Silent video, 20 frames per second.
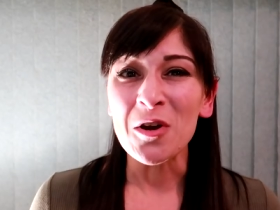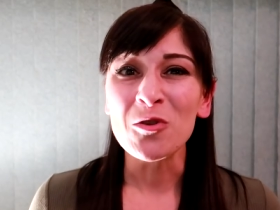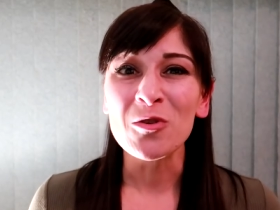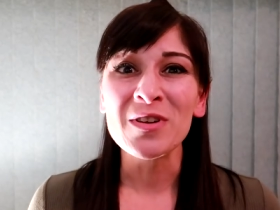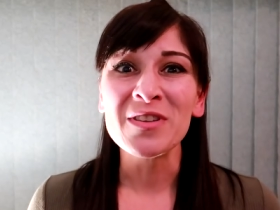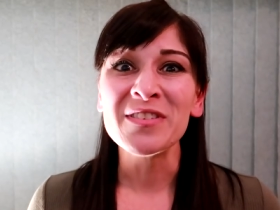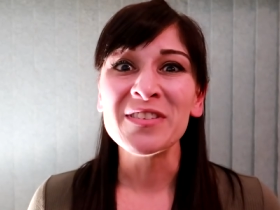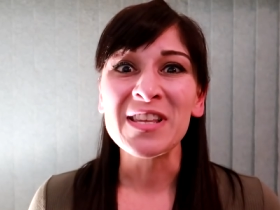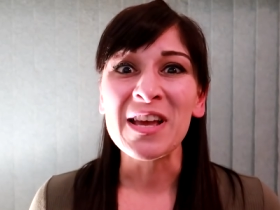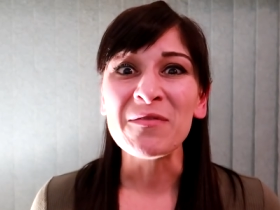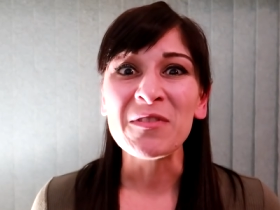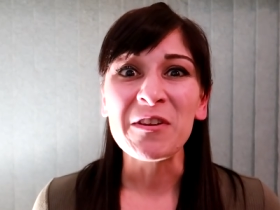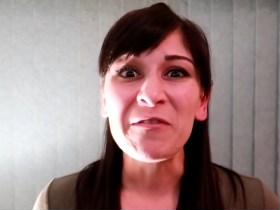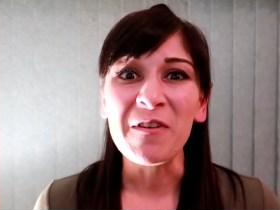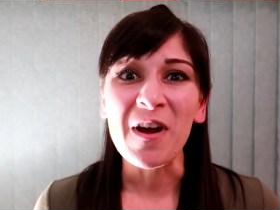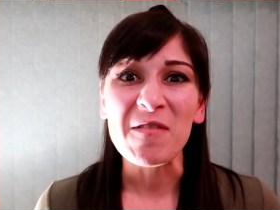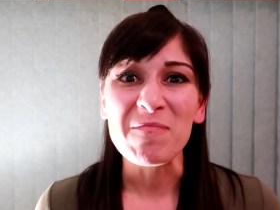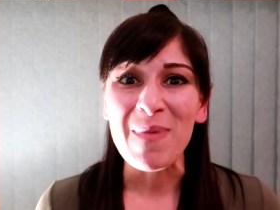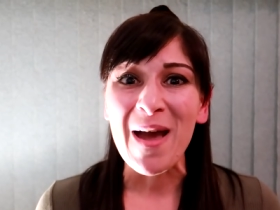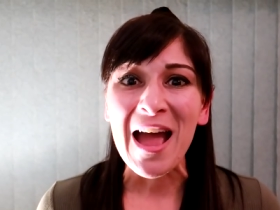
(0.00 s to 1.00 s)
hundred
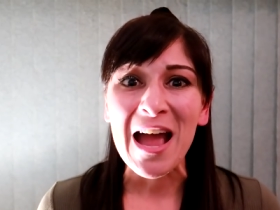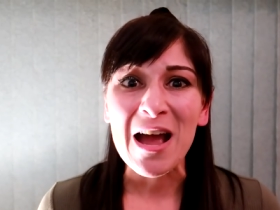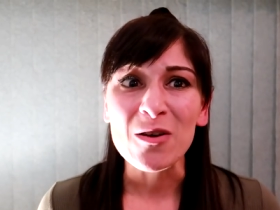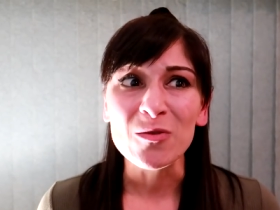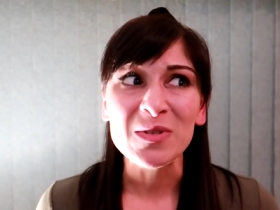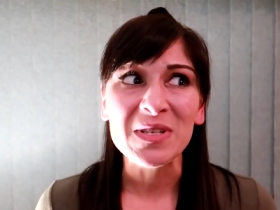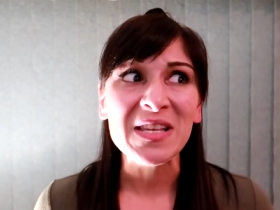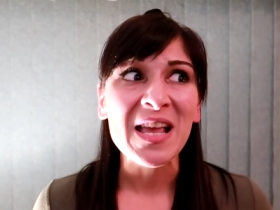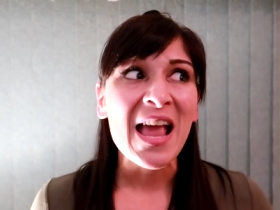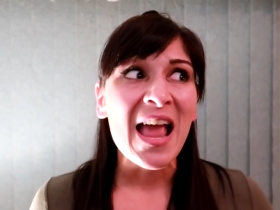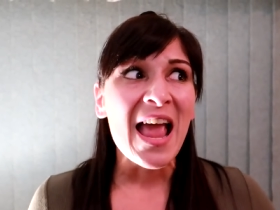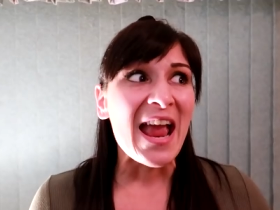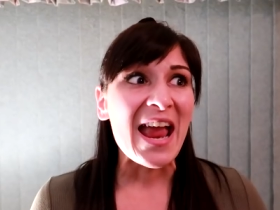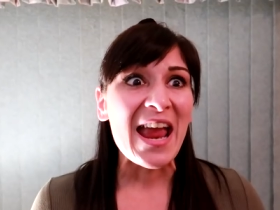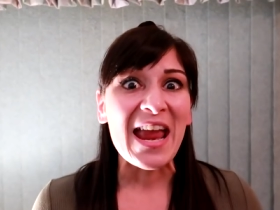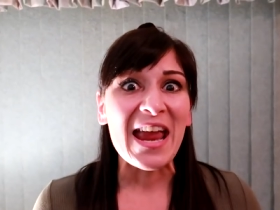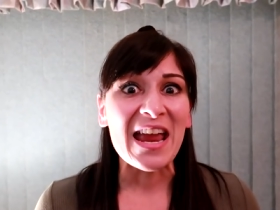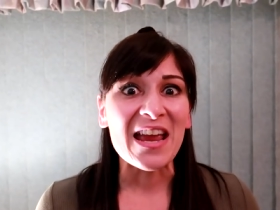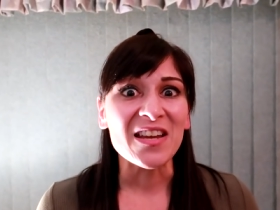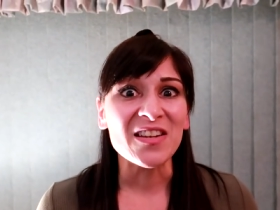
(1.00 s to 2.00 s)
seventy-five pounds
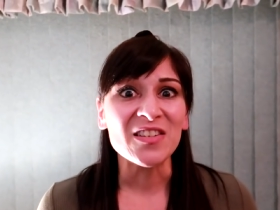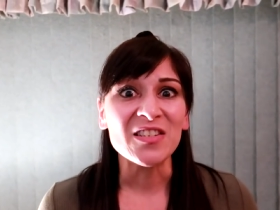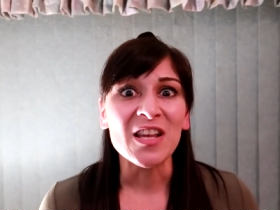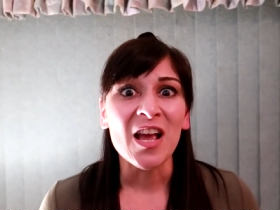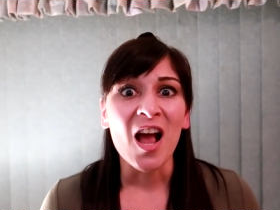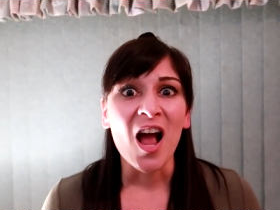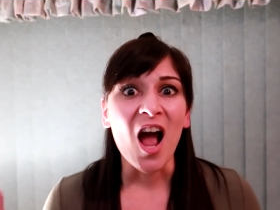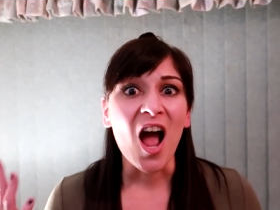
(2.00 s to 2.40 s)
and